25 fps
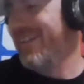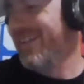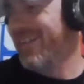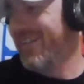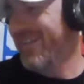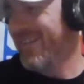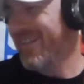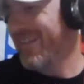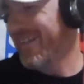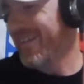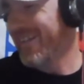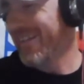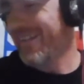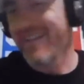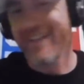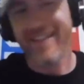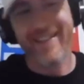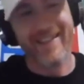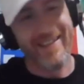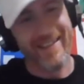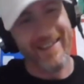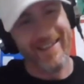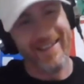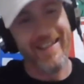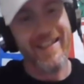Yeah.
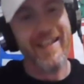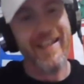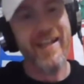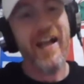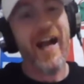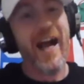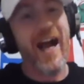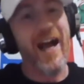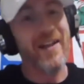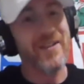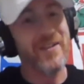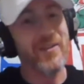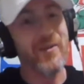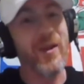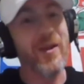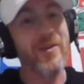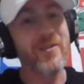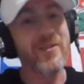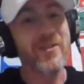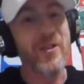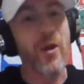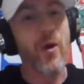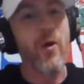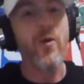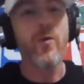That's what I
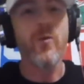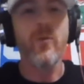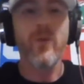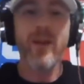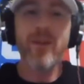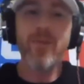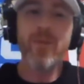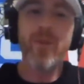was going with.